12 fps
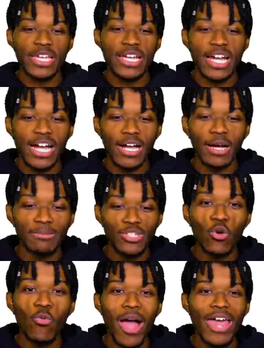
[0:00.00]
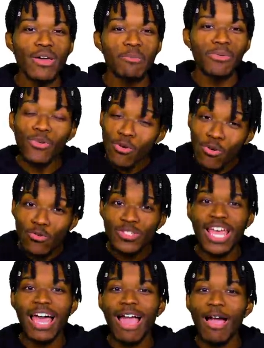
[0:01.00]
Um, so why the
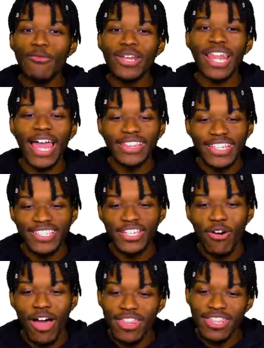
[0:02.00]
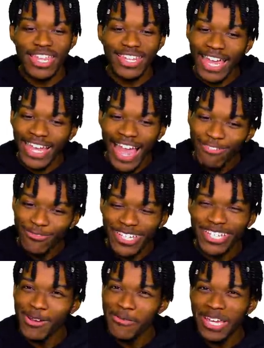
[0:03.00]
Bulls, I, I, would like this deal other than like, I
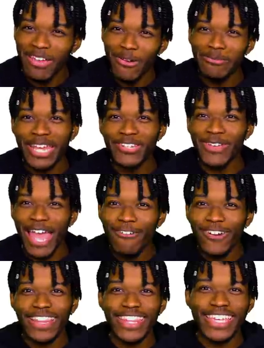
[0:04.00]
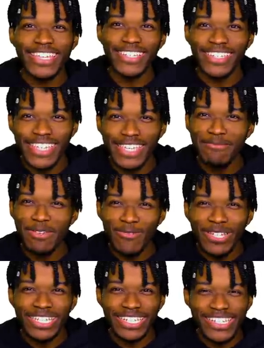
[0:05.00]
really don't want to give up Daniel Gafford. I think he, he could be
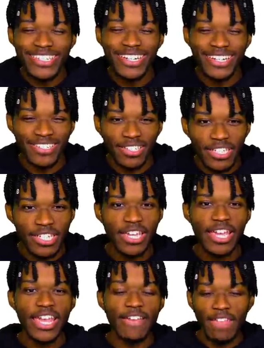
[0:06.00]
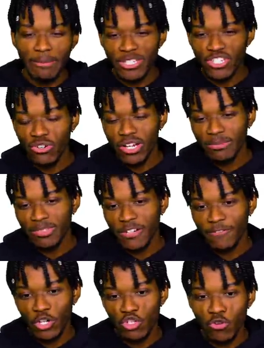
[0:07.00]
really decent in his league. If that means trading up to the
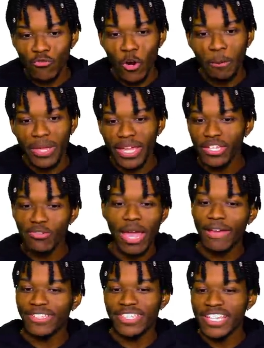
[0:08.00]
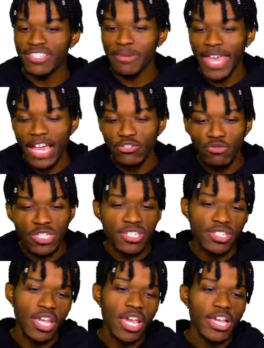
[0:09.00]
first overall pick, you have to take some
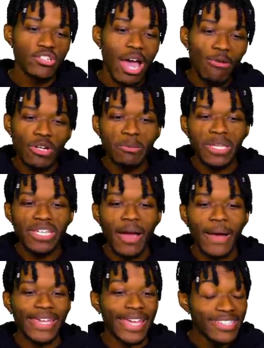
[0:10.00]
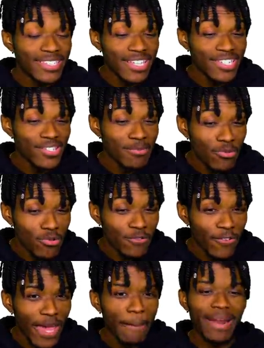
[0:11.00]
casualties. So I wouldn't be against this as a Bulls
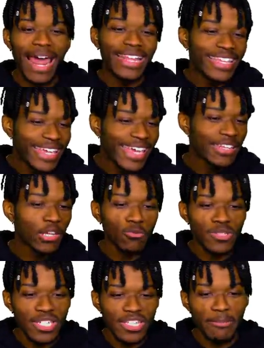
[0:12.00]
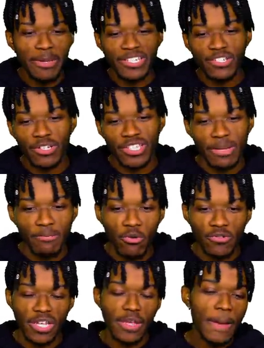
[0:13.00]
fan, but I again don't see the Minnesota
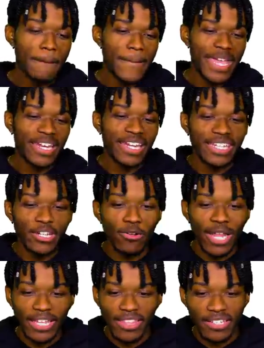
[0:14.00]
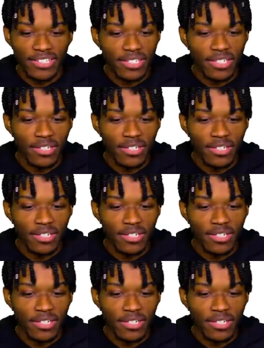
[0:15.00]
Timberwolves making a deal like this.